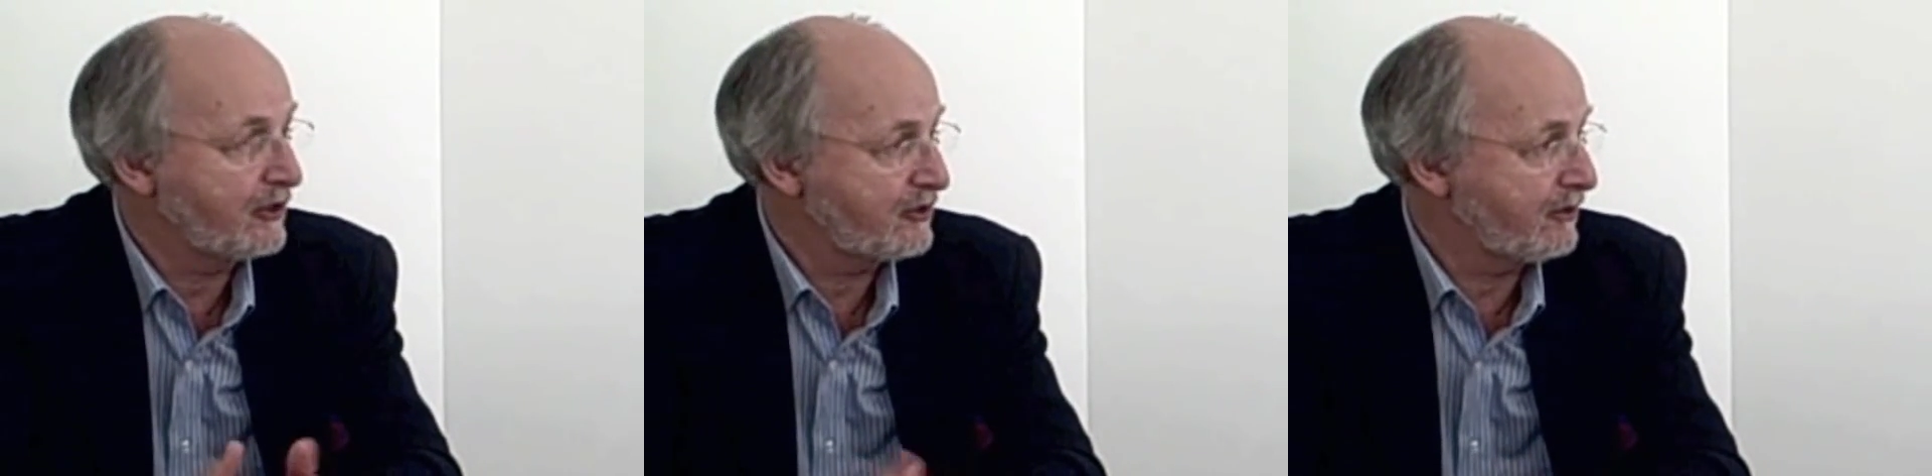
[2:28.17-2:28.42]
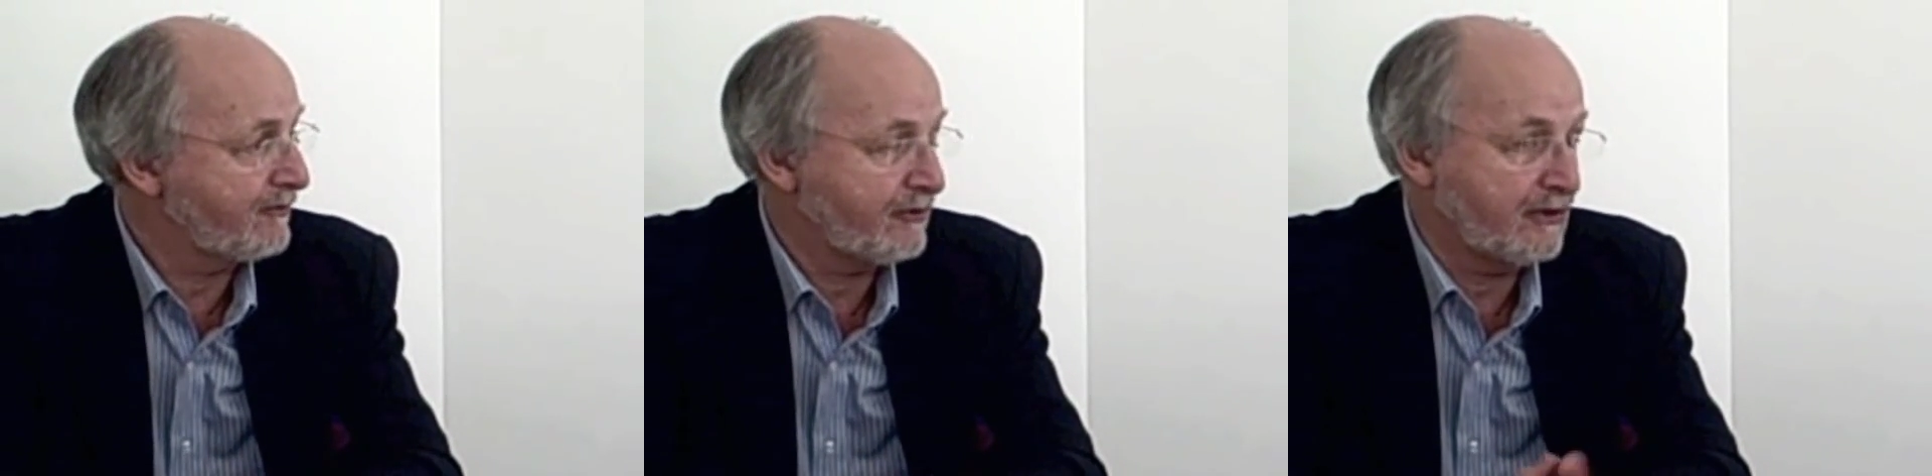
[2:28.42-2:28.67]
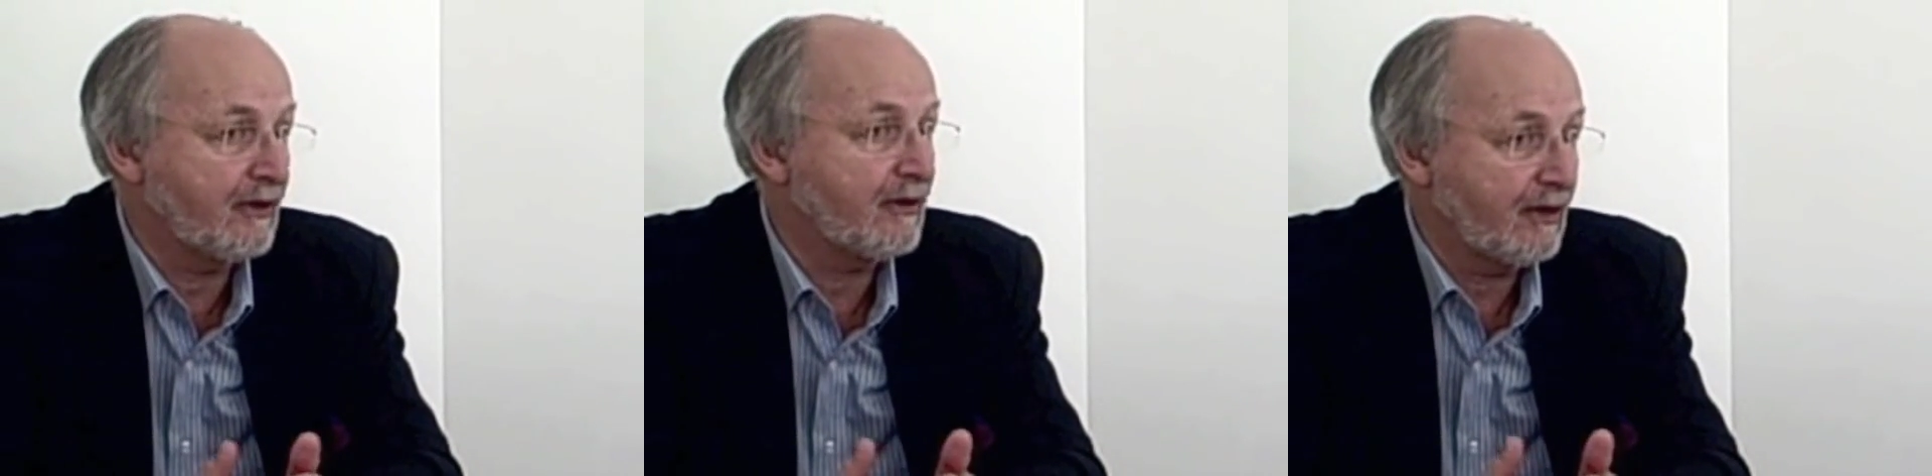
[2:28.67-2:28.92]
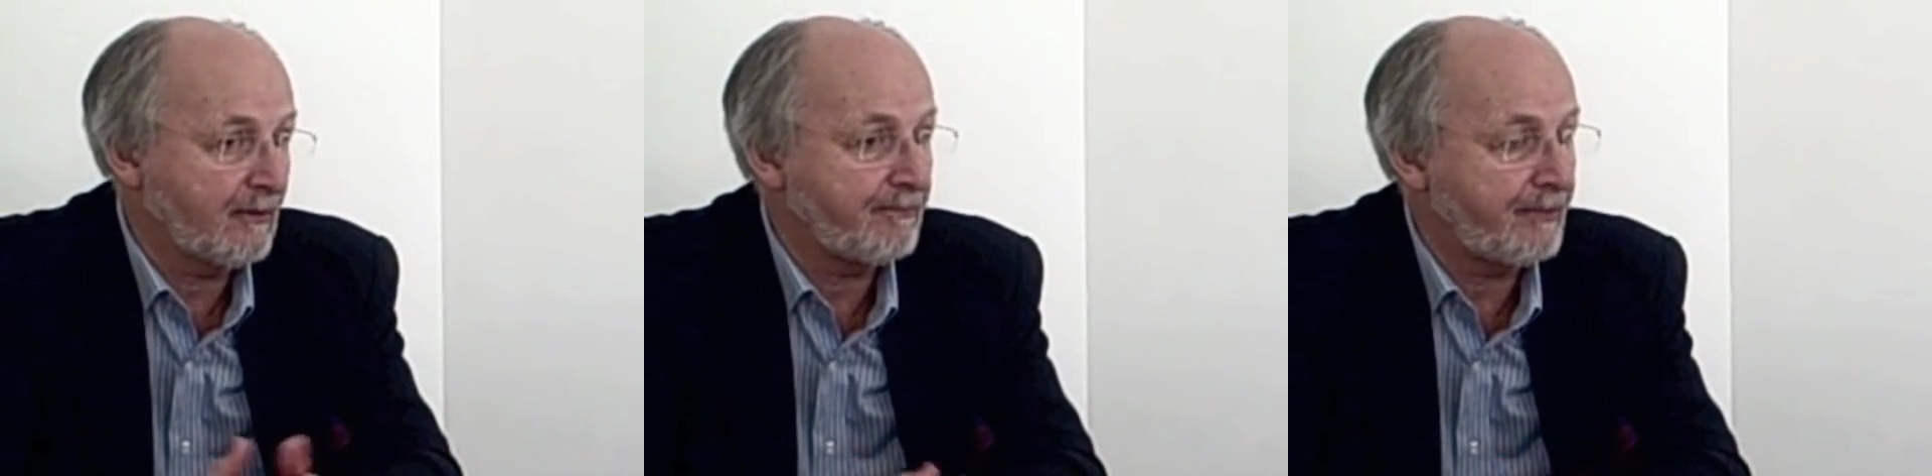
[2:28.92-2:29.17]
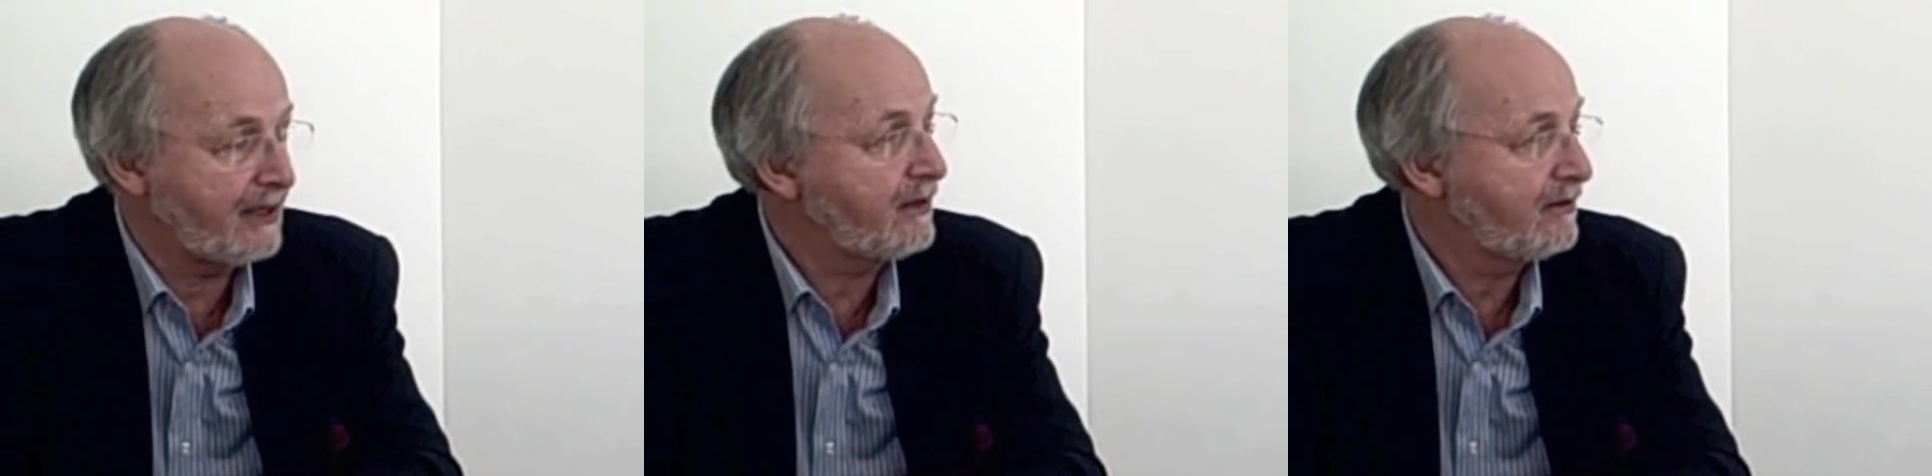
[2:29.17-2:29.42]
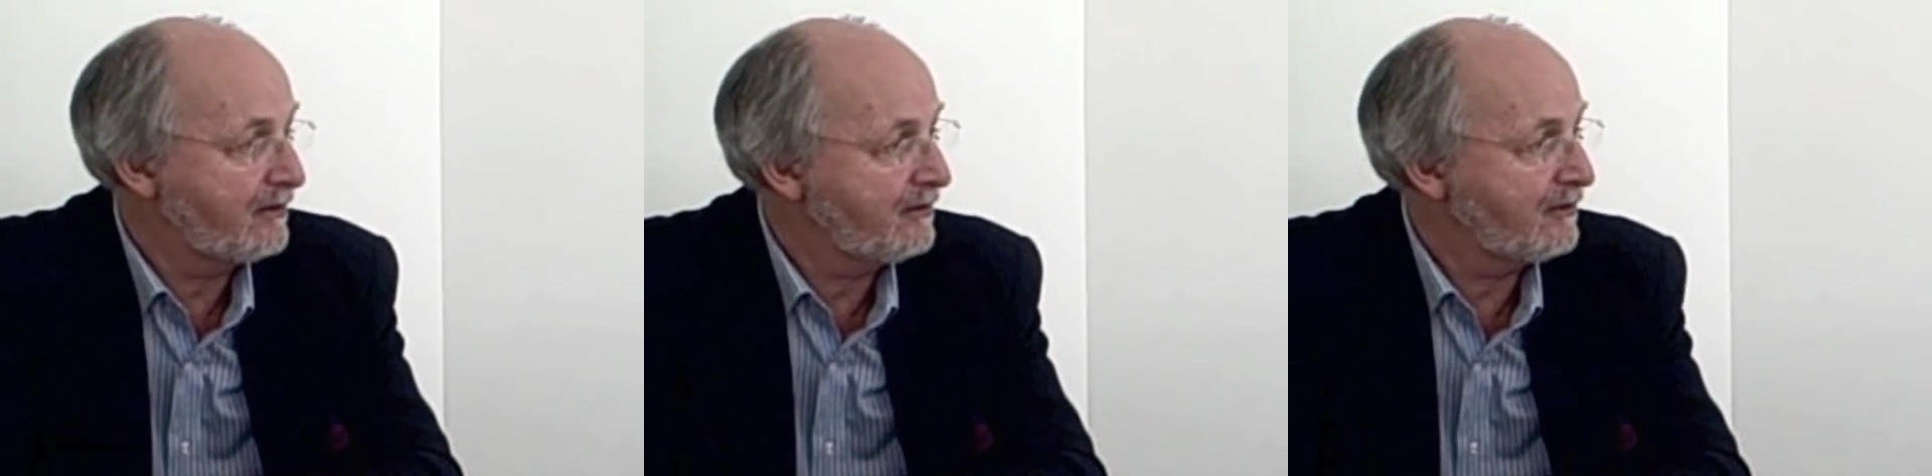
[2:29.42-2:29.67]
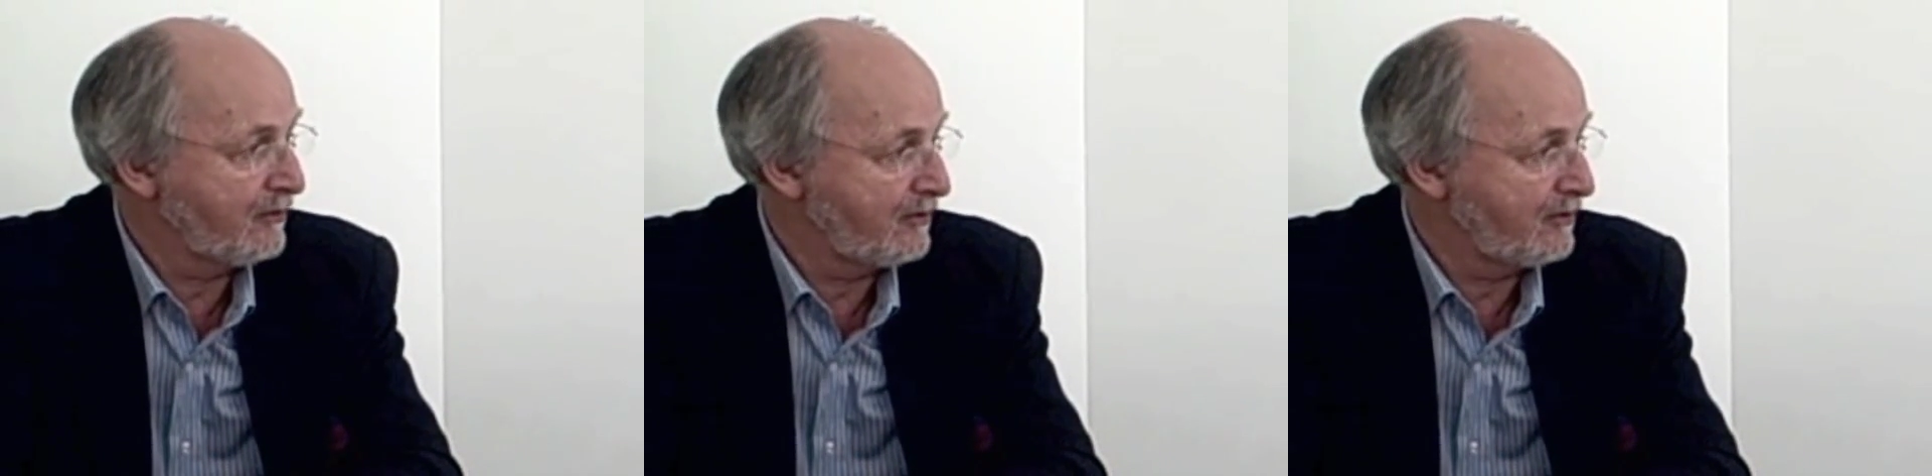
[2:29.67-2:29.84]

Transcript: a workshop for a, a big